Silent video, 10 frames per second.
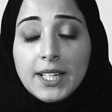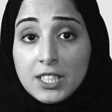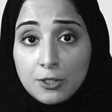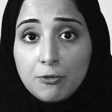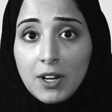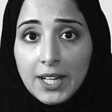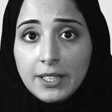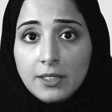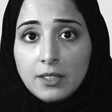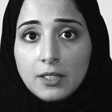it's
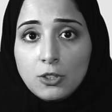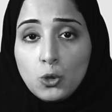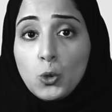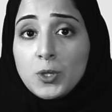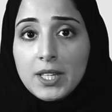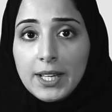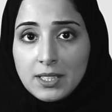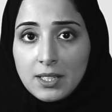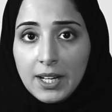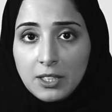fine to lose the
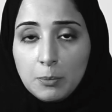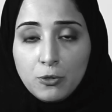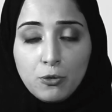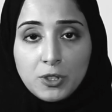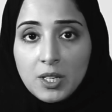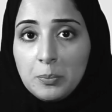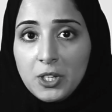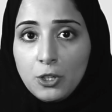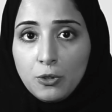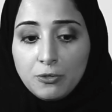excitement for some
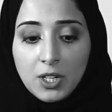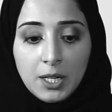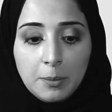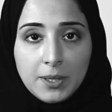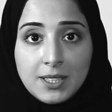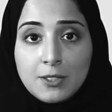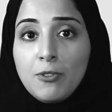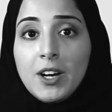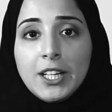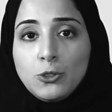period of time. It's
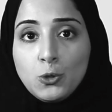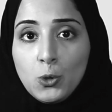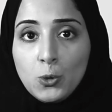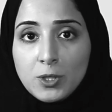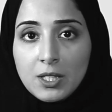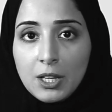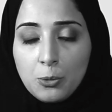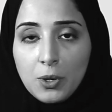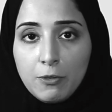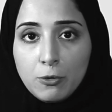fine to lose the
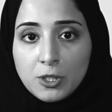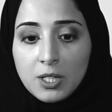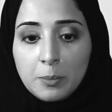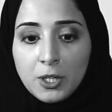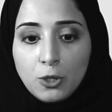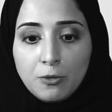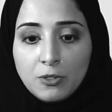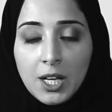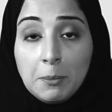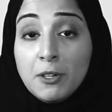thread for some period of
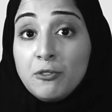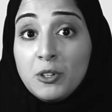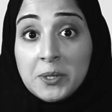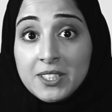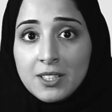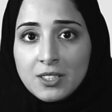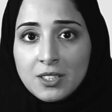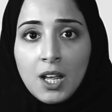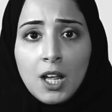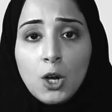time. Every
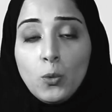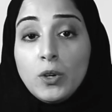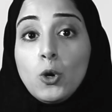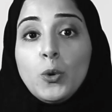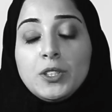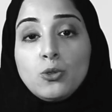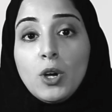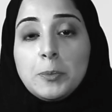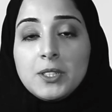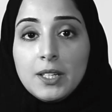business will go into
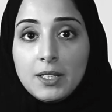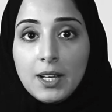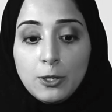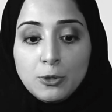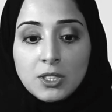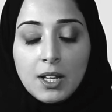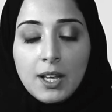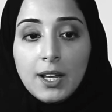ups and downs.